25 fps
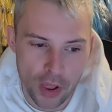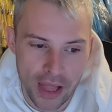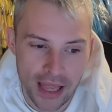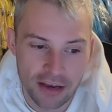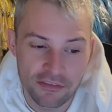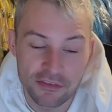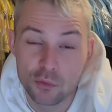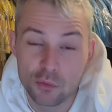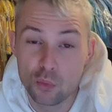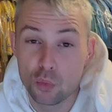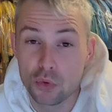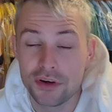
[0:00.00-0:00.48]

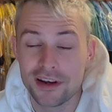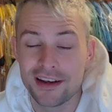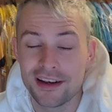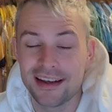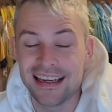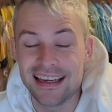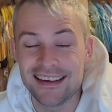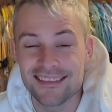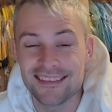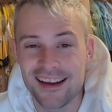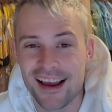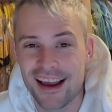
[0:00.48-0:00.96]
having won the
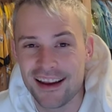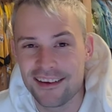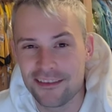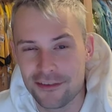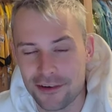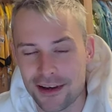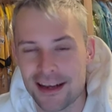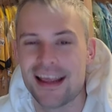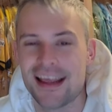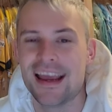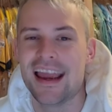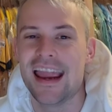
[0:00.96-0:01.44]
league
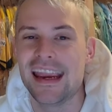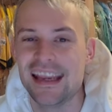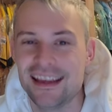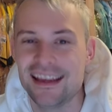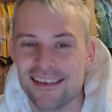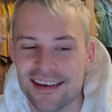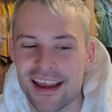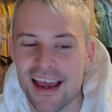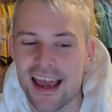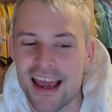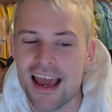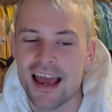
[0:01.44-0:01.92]
title
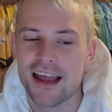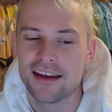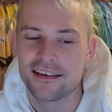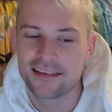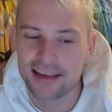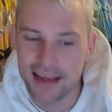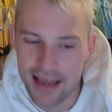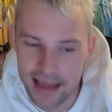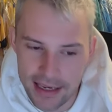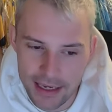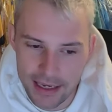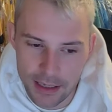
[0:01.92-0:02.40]
eight
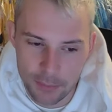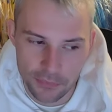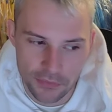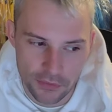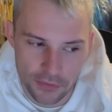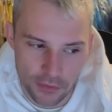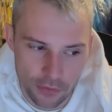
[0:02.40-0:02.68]
times.